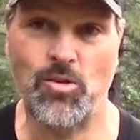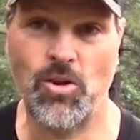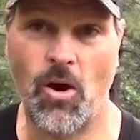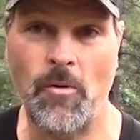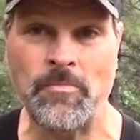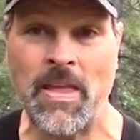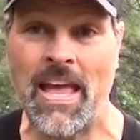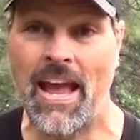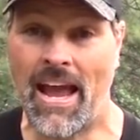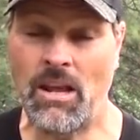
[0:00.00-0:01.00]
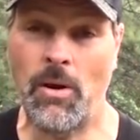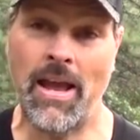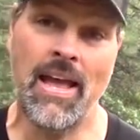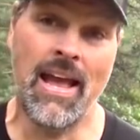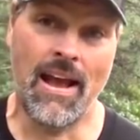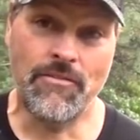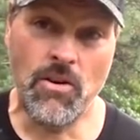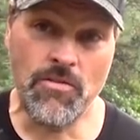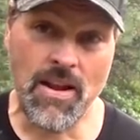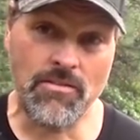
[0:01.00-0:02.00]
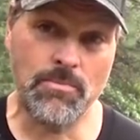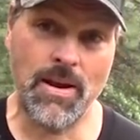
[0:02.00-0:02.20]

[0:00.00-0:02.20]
So anyway, if you've never